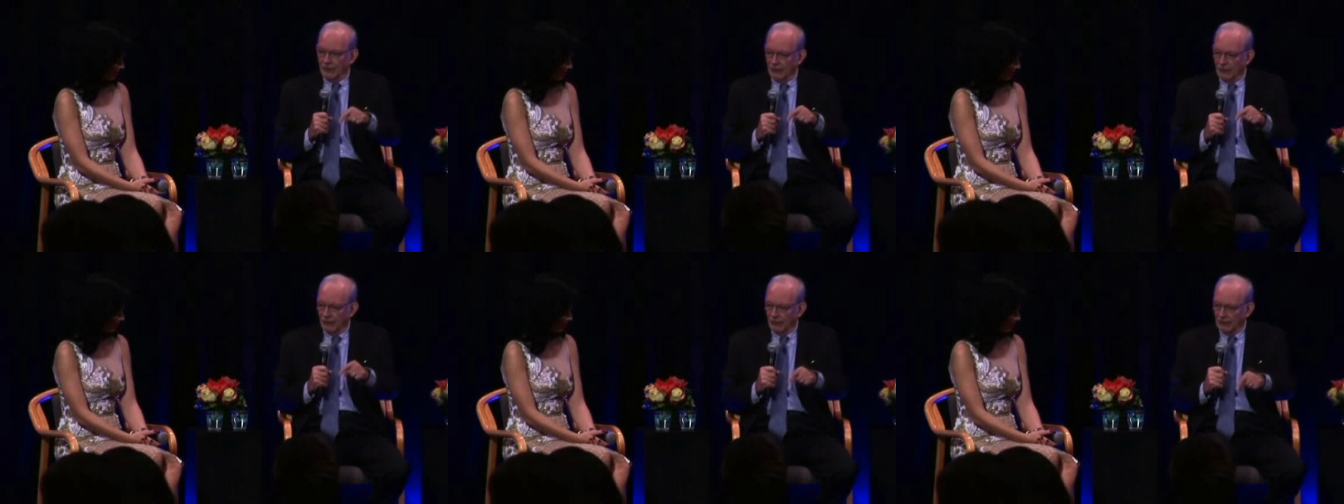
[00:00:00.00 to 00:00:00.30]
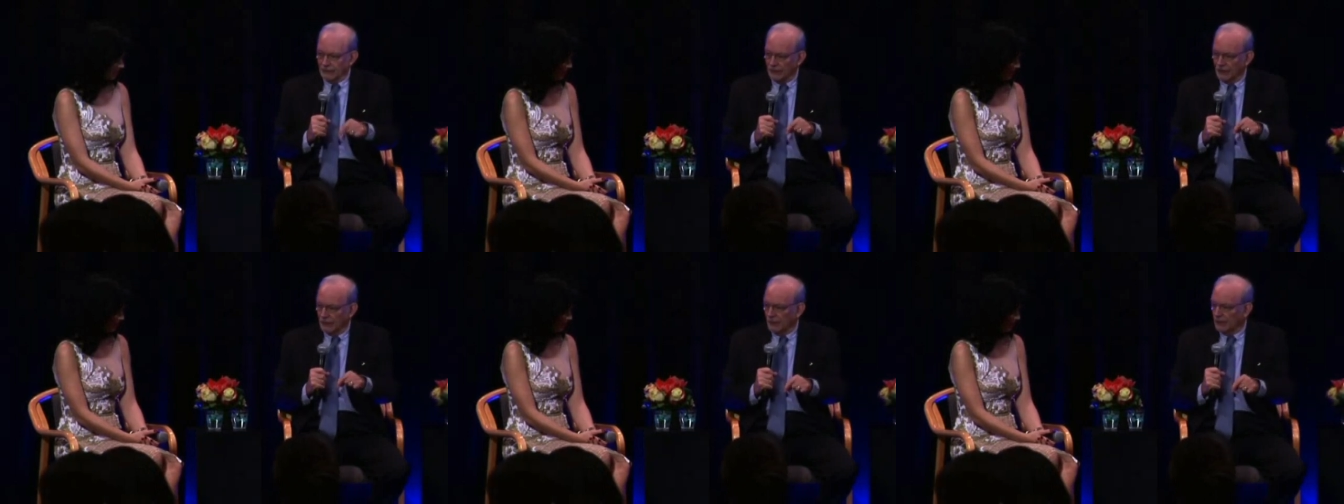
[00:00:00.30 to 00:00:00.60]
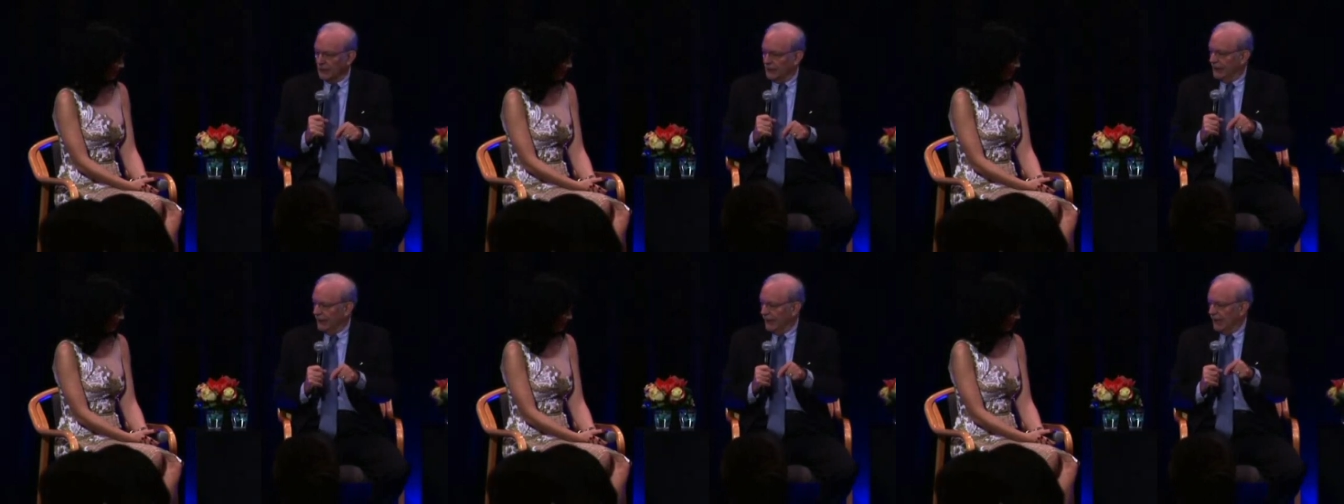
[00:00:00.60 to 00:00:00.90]
but
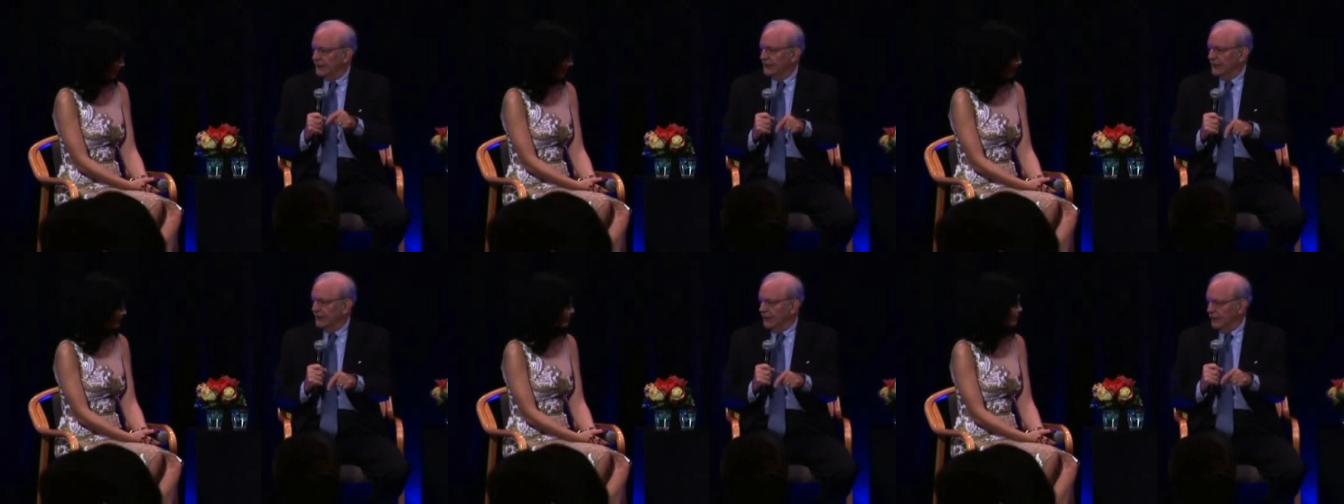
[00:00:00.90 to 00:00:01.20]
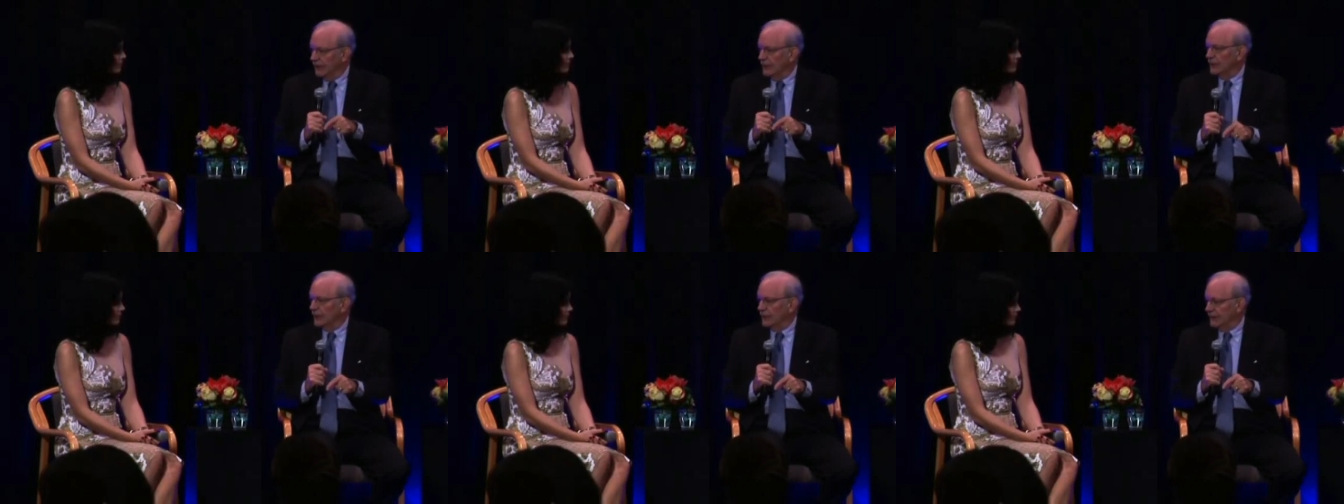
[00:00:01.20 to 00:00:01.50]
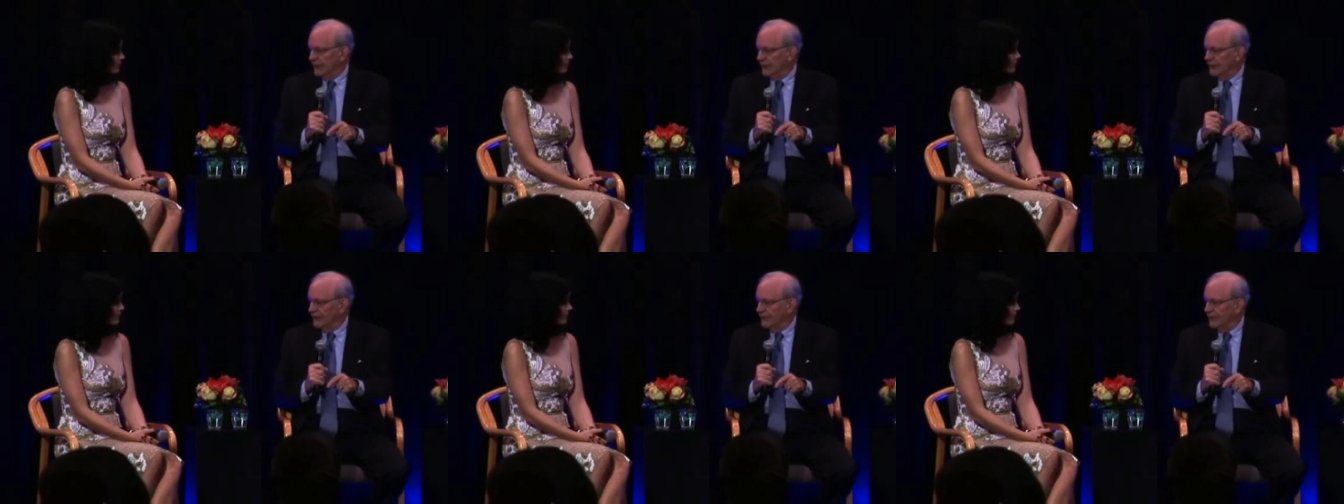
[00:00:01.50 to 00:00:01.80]
also in acting locally.